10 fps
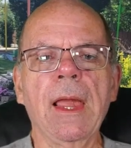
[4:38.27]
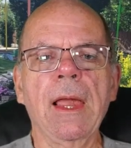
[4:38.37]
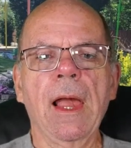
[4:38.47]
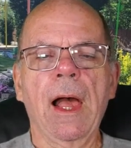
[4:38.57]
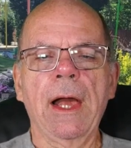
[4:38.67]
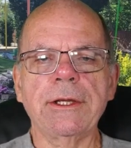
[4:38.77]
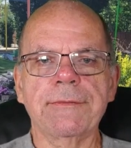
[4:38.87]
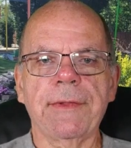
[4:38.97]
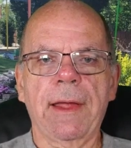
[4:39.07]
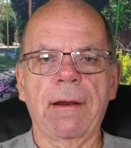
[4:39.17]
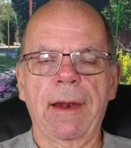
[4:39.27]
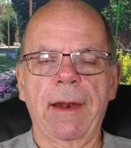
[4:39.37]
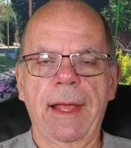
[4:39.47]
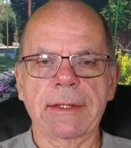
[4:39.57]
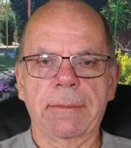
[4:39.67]
I just flat out
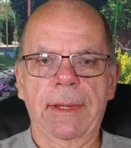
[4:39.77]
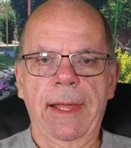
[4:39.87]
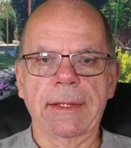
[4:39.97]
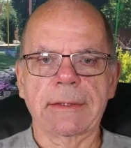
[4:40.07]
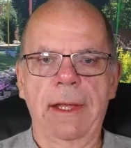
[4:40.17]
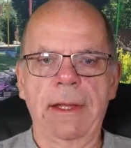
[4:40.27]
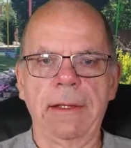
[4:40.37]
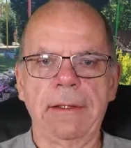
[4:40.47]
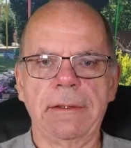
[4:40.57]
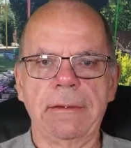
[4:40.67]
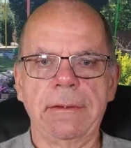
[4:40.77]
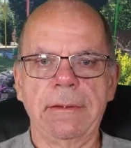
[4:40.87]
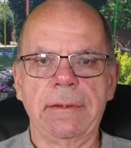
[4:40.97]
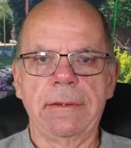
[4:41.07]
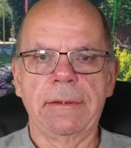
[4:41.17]
asked him last night,
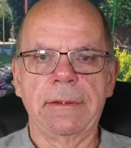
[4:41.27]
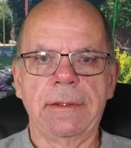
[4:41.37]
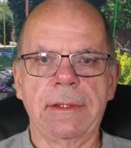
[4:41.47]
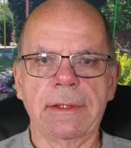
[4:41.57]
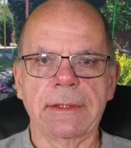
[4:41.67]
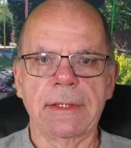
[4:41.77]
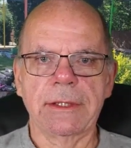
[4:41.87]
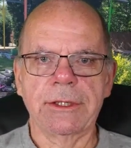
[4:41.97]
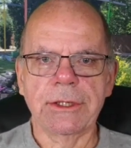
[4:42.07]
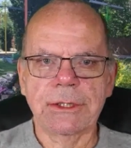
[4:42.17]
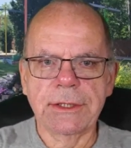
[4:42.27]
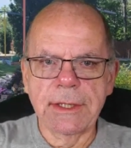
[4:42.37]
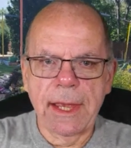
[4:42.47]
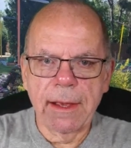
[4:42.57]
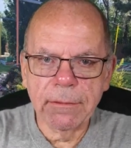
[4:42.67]
does this just
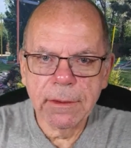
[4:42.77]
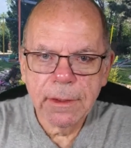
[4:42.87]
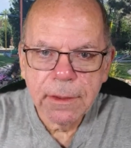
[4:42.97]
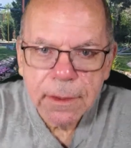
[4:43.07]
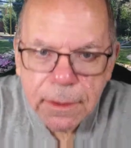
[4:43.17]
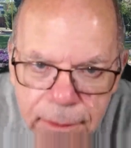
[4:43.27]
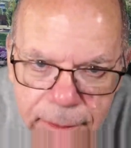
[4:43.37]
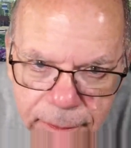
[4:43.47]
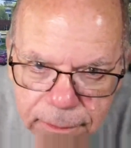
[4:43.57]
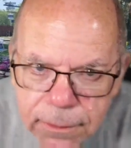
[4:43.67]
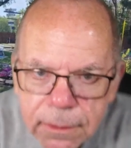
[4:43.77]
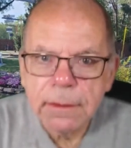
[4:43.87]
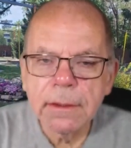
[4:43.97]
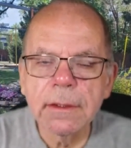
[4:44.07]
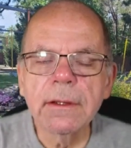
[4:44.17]
sound,
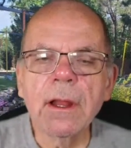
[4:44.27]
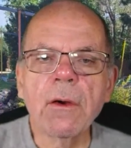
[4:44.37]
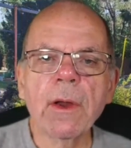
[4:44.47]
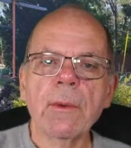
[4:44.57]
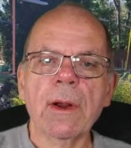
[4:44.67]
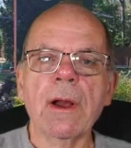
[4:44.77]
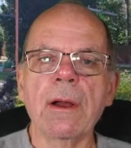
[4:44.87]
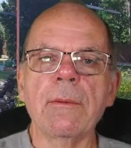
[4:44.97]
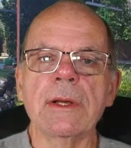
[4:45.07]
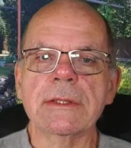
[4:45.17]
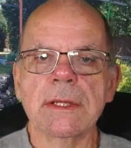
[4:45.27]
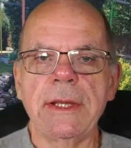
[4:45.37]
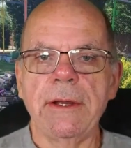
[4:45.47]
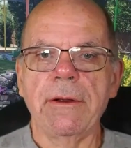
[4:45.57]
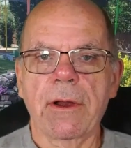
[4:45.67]
knowing where I was a
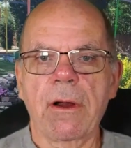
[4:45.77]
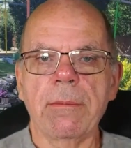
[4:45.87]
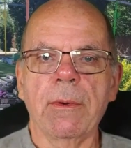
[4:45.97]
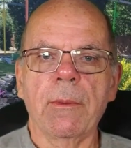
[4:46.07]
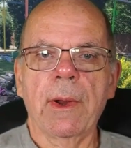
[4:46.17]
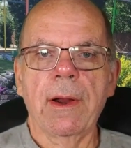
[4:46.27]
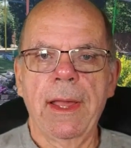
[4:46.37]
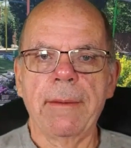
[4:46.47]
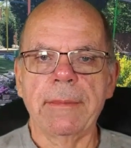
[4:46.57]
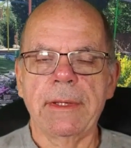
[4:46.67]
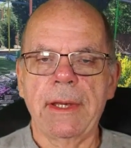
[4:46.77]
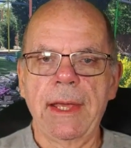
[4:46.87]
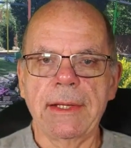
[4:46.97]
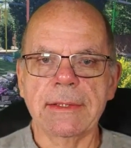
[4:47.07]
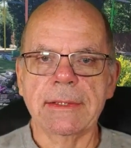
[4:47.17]
year ago, but where I am
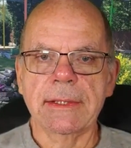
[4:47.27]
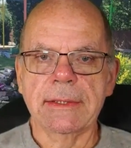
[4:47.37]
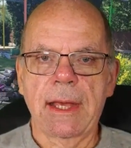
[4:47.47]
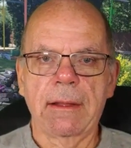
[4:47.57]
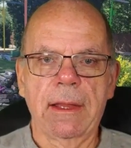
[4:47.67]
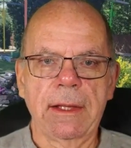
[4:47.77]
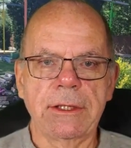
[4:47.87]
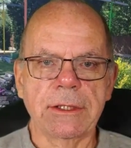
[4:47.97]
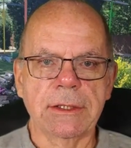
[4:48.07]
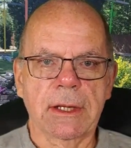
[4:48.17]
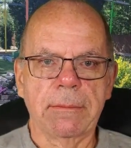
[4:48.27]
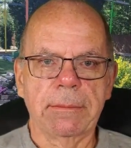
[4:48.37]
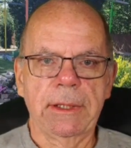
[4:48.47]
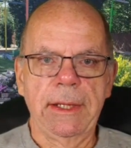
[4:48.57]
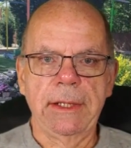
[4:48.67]
today, does this sound like just a
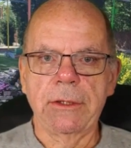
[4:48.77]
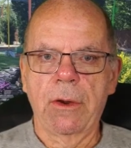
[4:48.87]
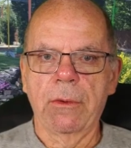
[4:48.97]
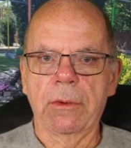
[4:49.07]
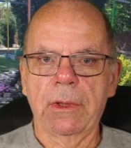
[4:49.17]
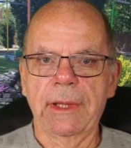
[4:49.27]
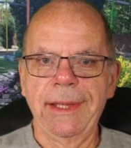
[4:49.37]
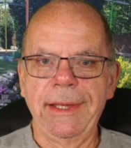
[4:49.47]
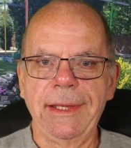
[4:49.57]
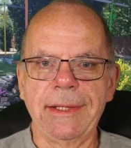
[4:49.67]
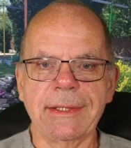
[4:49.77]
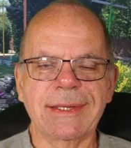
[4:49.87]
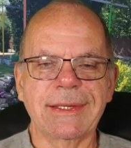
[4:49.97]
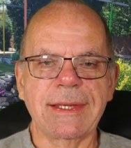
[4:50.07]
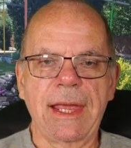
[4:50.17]
complete and total
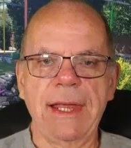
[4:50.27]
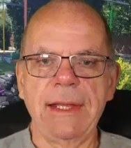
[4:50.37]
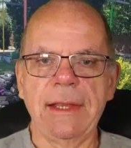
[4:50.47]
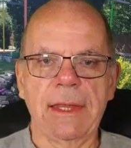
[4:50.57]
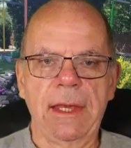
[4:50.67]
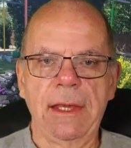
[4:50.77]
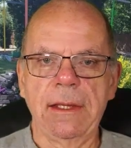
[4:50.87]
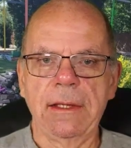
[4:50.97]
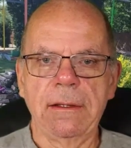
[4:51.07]
insane thing